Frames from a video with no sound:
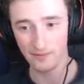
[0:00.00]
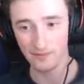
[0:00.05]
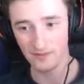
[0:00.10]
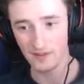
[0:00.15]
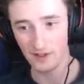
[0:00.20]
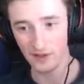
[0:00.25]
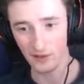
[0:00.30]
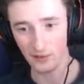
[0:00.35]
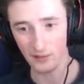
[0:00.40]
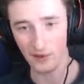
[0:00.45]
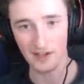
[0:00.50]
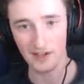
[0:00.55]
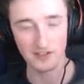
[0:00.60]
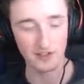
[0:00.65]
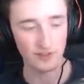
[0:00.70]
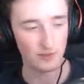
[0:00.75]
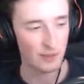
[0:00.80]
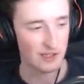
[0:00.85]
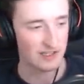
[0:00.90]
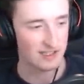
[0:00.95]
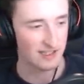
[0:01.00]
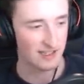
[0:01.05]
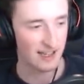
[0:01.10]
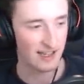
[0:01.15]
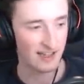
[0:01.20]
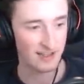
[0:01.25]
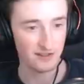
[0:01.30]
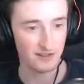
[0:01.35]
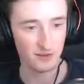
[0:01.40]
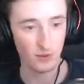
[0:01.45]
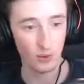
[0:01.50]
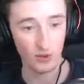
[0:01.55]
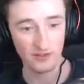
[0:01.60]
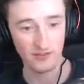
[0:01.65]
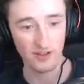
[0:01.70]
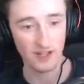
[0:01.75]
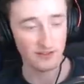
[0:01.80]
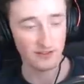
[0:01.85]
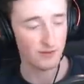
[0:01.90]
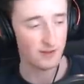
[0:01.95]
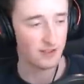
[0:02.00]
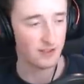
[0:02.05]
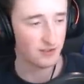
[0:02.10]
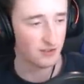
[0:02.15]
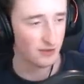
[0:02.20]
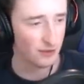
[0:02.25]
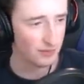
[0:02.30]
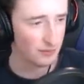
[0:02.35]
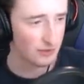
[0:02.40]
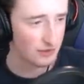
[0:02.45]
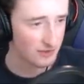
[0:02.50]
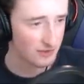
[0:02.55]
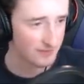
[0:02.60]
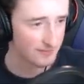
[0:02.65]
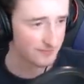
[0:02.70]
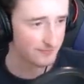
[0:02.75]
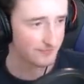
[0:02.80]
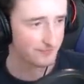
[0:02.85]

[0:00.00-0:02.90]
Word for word: you know, participating and qualifying for this tournament.